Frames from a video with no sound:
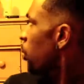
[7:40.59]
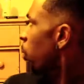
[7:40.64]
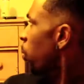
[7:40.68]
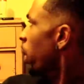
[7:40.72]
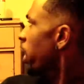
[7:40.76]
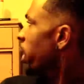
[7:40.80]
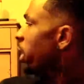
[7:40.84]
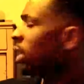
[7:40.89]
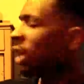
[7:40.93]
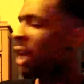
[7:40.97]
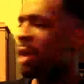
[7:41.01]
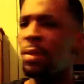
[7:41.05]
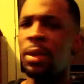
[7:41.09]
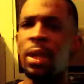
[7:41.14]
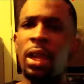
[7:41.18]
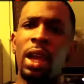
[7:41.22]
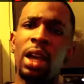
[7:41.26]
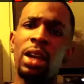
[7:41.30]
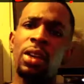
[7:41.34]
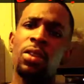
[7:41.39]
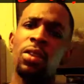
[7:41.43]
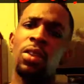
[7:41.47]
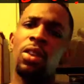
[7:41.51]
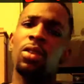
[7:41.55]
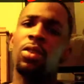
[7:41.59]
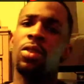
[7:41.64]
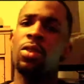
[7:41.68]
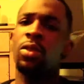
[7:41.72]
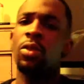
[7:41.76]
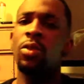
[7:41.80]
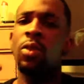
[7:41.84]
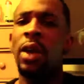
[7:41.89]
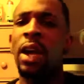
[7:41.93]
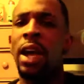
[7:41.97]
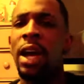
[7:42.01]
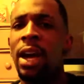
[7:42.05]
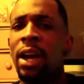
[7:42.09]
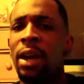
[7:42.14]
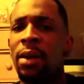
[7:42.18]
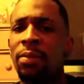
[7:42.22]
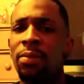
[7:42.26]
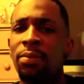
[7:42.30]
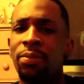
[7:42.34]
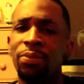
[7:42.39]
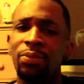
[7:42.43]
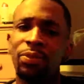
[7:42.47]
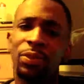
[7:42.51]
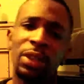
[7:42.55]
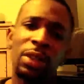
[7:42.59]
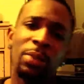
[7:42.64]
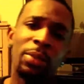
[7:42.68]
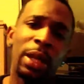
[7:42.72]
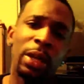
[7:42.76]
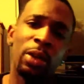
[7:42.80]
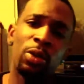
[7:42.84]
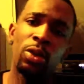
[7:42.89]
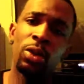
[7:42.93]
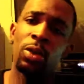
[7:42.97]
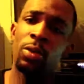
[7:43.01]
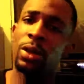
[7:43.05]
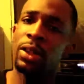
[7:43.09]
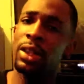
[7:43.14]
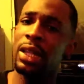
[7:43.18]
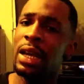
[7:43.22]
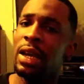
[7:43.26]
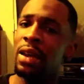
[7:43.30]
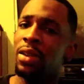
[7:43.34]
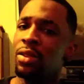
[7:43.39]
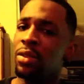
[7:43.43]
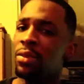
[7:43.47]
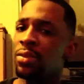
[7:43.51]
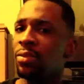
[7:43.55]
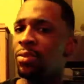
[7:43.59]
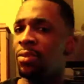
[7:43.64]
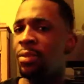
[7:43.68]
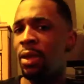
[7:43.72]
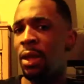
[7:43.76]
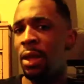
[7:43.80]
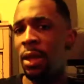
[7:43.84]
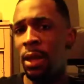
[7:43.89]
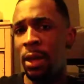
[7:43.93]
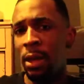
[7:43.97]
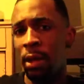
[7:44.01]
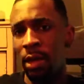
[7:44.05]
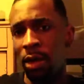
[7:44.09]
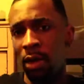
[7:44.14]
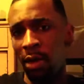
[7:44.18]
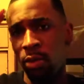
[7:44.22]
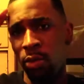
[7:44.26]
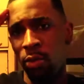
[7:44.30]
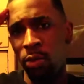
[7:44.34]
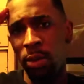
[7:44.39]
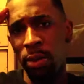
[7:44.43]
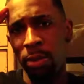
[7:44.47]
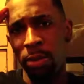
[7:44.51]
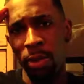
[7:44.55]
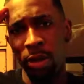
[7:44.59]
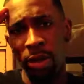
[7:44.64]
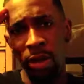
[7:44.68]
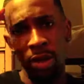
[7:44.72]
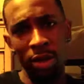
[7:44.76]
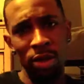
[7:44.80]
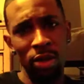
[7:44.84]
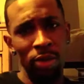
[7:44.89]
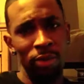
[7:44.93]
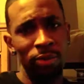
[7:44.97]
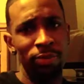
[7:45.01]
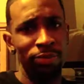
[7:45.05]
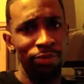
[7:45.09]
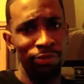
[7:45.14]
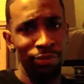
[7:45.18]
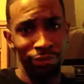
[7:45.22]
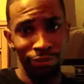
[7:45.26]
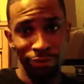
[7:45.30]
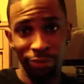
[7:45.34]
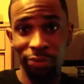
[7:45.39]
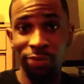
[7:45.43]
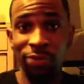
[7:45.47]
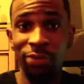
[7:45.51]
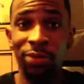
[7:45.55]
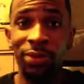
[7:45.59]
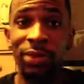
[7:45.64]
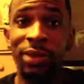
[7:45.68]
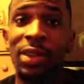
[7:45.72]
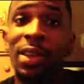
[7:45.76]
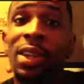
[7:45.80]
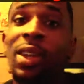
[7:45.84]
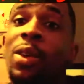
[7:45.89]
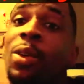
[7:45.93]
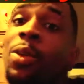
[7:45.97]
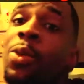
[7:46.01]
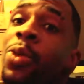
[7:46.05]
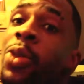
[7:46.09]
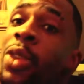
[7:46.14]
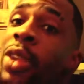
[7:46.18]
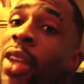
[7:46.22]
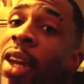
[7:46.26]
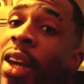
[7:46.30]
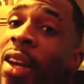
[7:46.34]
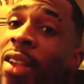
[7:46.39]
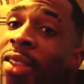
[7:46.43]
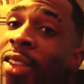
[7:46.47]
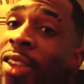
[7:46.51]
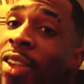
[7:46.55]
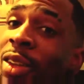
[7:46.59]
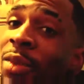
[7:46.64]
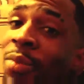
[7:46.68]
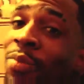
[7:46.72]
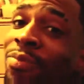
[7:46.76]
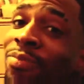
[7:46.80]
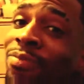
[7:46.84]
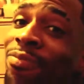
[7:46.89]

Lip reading: rate, comment, like, share, subscribe. Like a 1000. Remember, we cheers up.